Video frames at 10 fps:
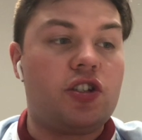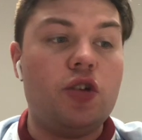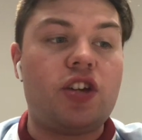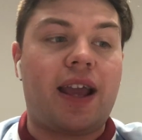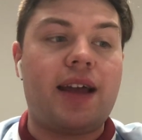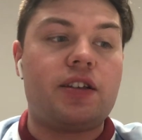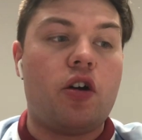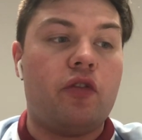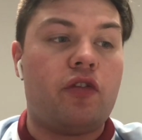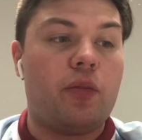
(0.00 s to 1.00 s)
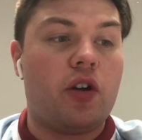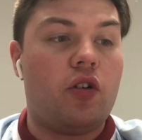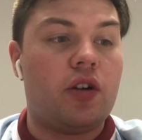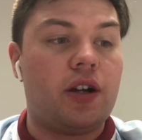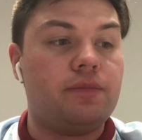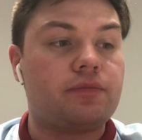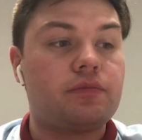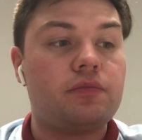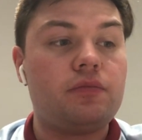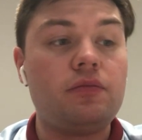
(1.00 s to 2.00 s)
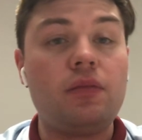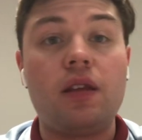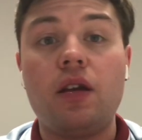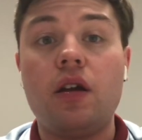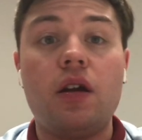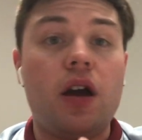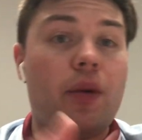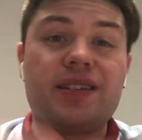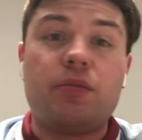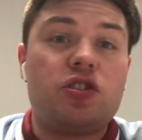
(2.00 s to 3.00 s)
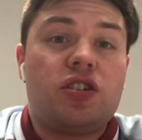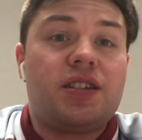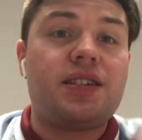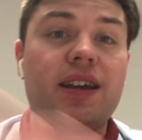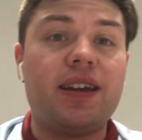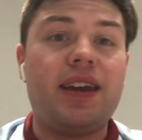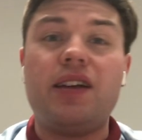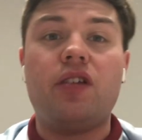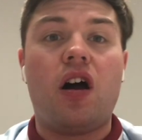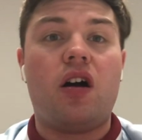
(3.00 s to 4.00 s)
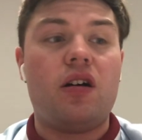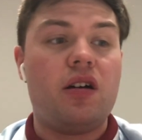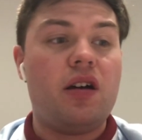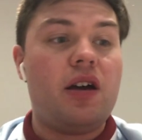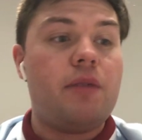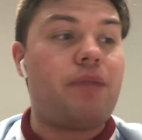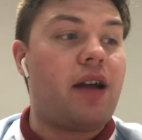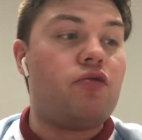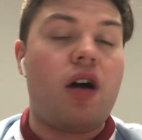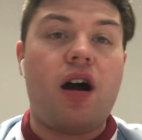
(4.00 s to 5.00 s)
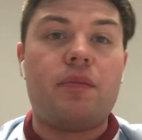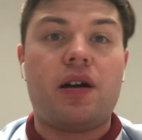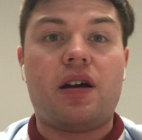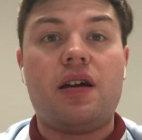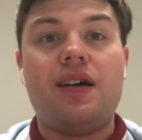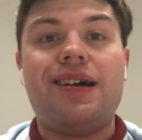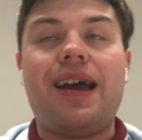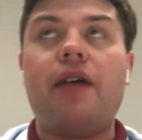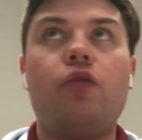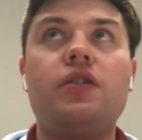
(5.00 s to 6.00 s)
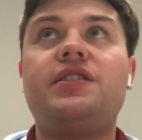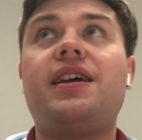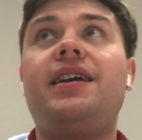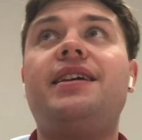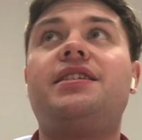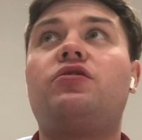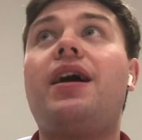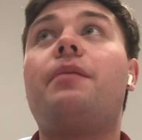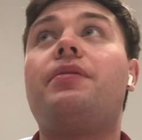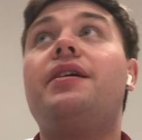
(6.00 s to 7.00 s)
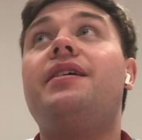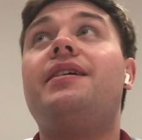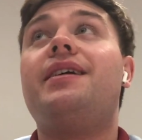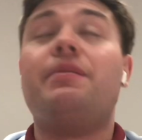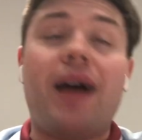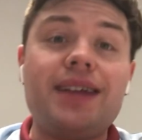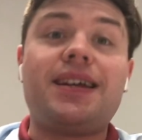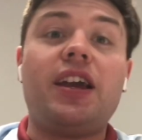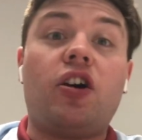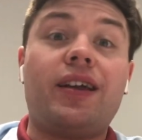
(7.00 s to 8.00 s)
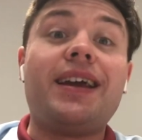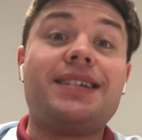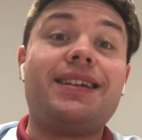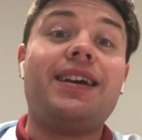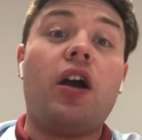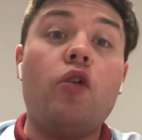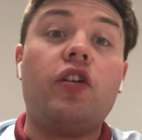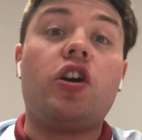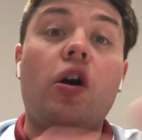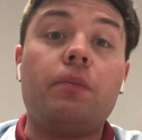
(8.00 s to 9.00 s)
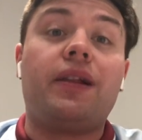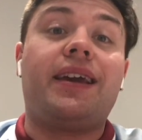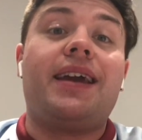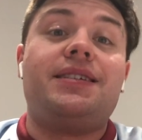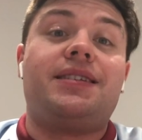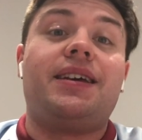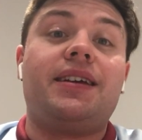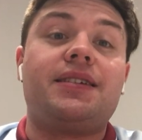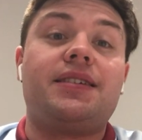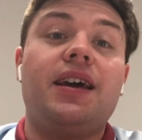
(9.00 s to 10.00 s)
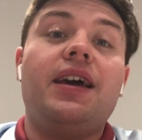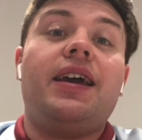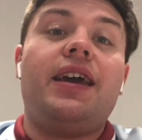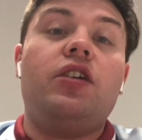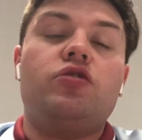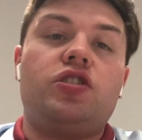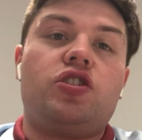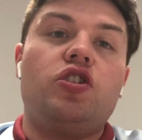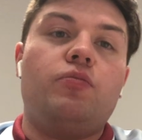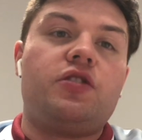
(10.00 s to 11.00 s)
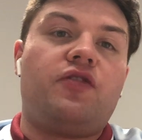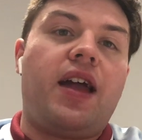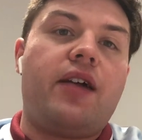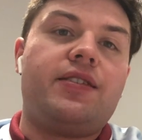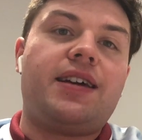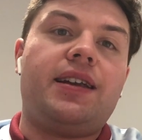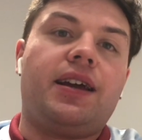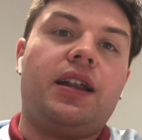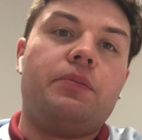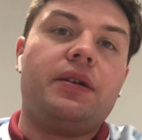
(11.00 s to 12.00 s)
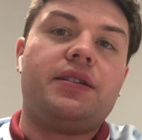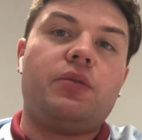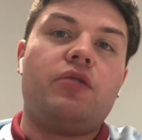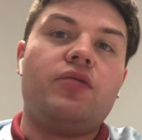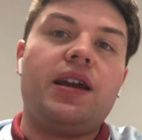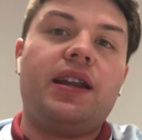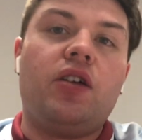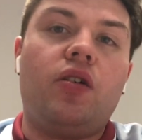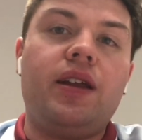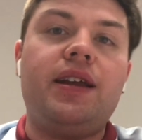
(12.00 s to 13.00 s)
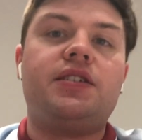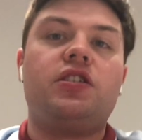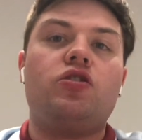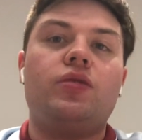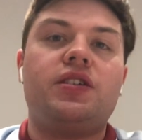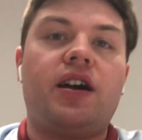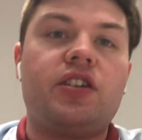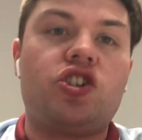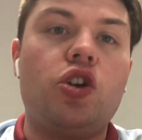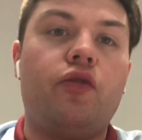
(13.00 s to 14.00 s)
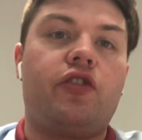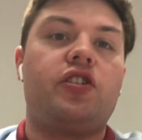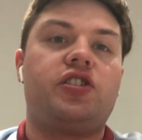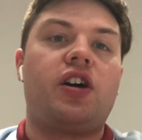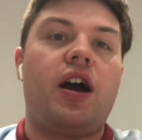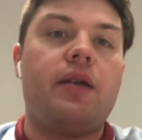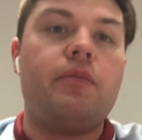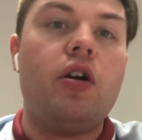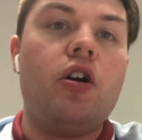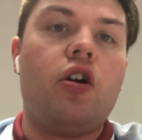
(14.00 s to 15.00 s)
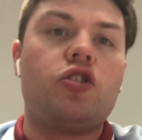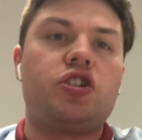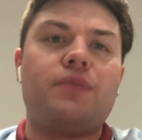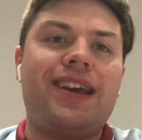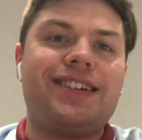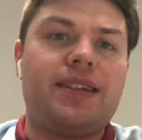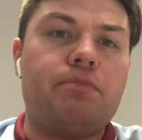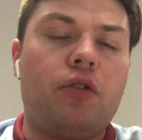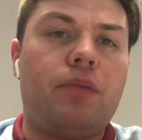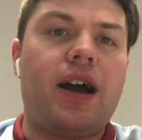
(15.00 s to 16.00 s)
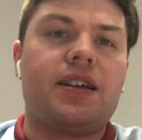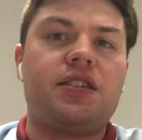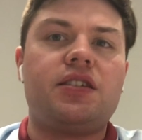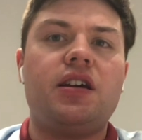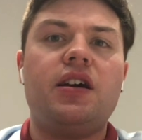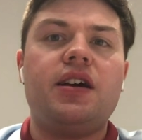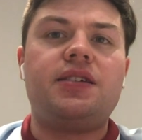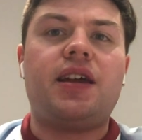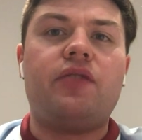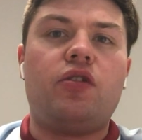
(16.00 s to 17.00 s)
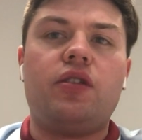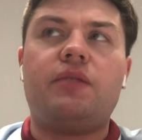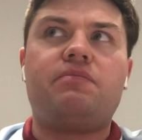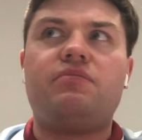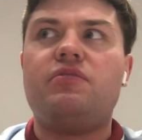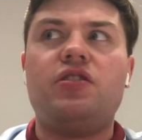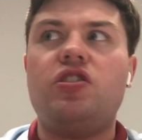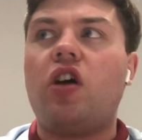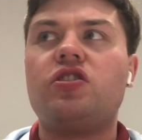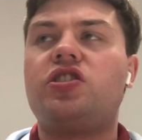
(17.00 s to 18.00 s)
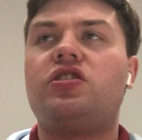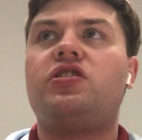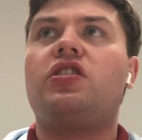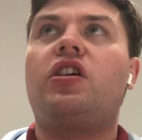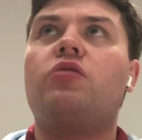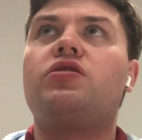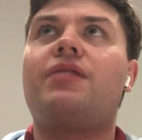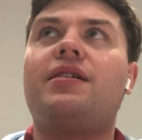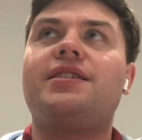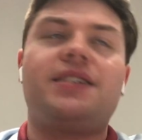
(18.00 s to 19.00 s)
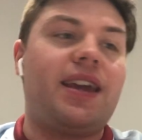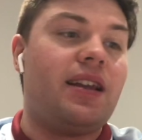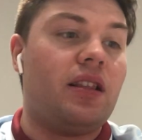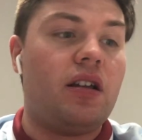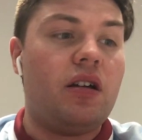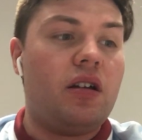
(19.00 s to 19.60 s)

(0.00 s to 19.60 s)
Souček headed over from a corner. And West Ham was just in second gear a lot. Ben Rama, everyone's saying he's crap. My take on it is that he overcomplicates things. He uses too much flair and technical ability when really all he needs to do is either shoot first time or just make a simple pass, instead of all the nonsense that goes around his skill.